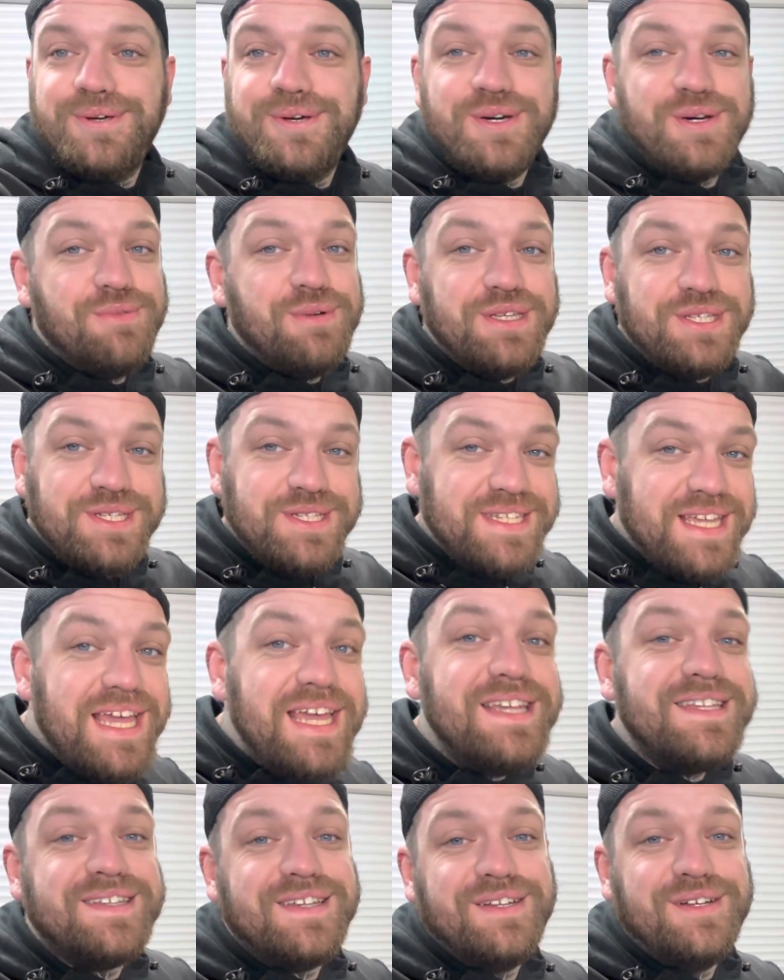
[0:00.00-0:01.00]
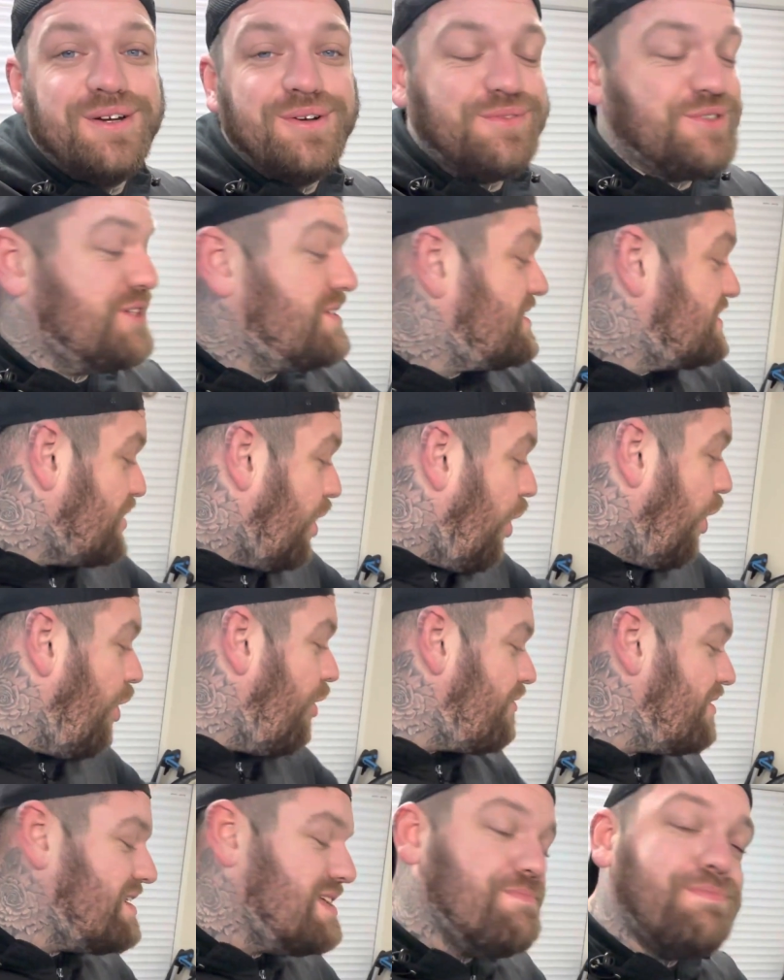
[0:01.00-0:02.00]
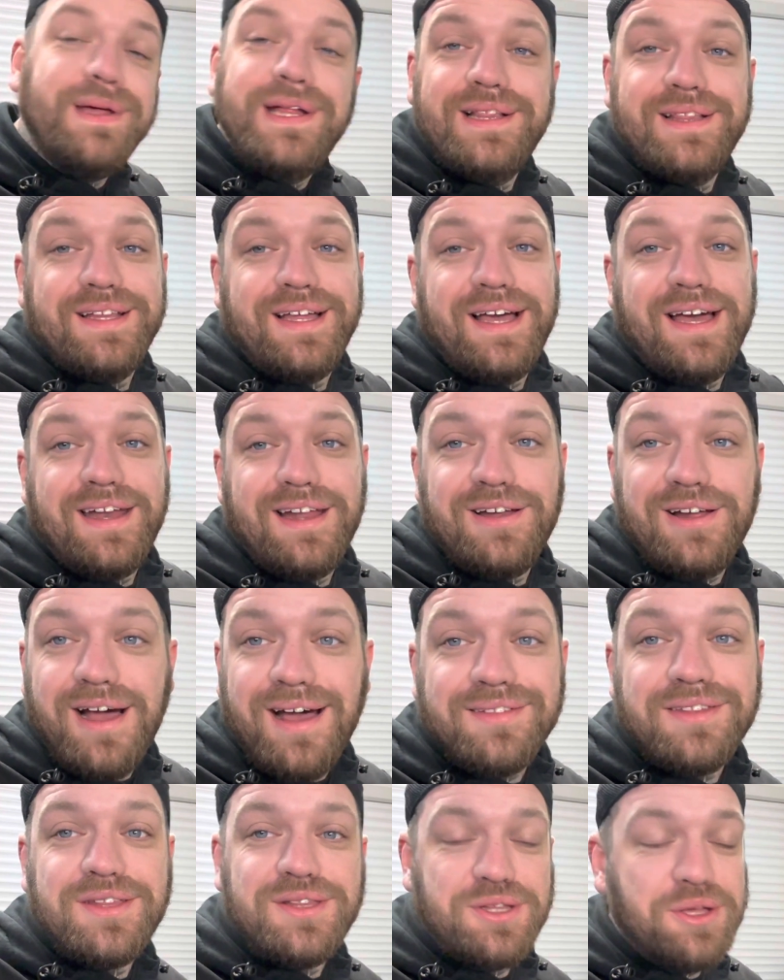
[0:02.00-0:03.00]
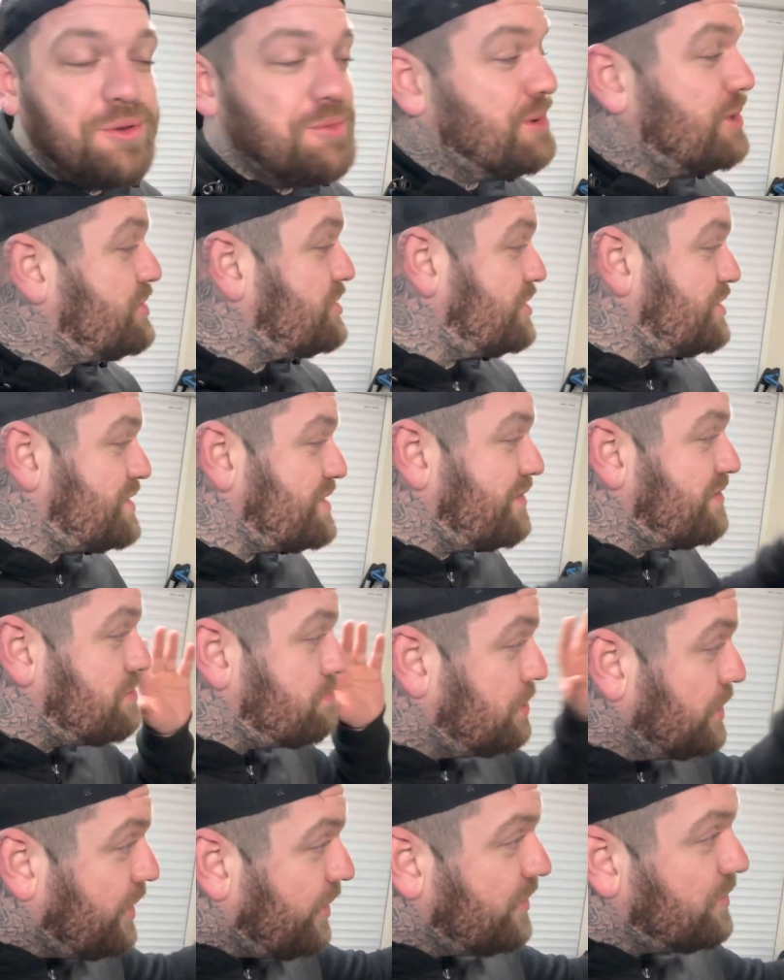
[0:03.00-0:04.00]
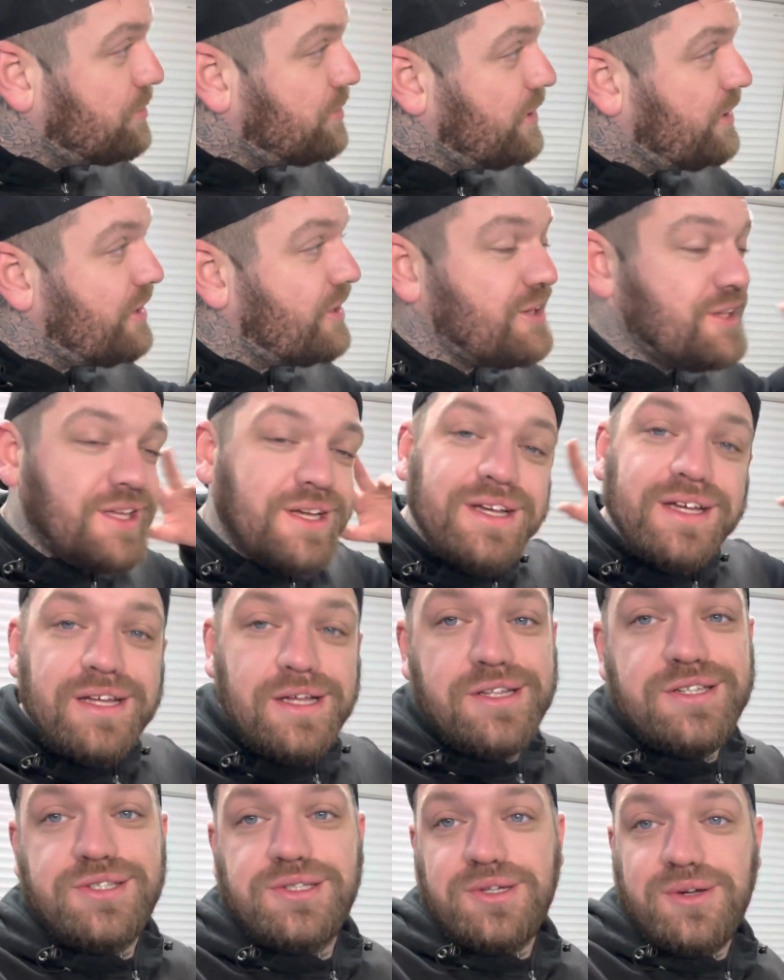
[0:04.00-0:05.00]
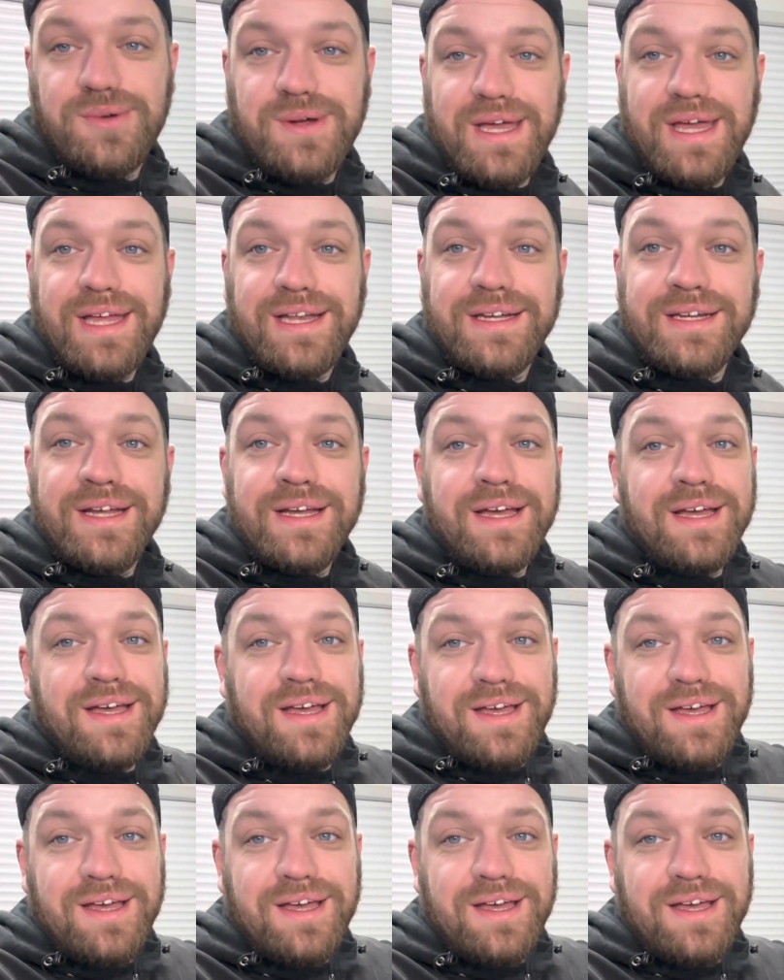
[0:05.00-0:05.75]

which is easy enough because it's already built and I don't have to do much. I just have to put it on the wall, screw it in,